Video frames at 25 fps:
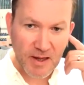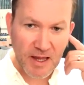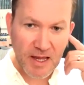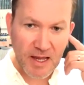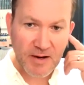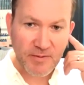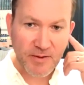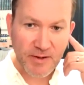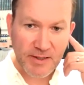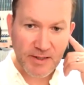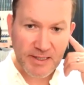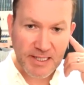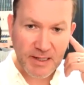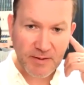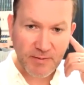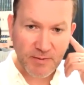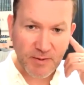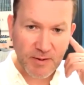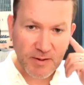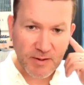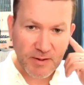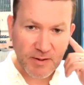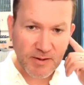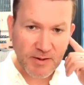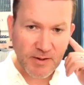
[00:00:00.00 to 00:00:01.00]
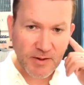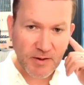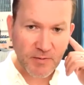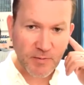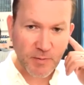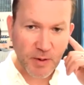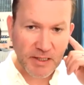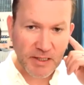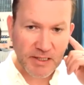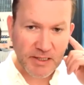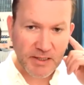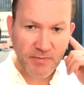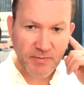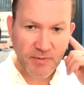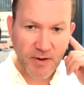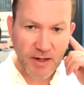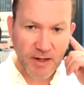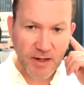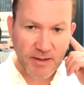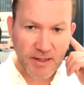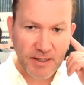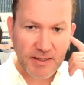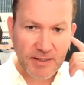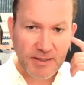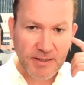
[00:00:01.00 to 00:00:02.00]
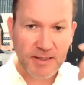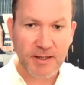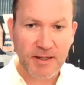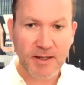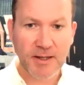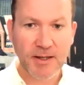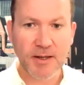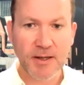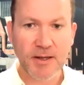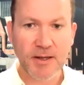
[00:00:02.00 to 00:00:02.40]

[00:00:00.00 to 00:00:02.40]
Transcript: innovative and sort of positive ideas.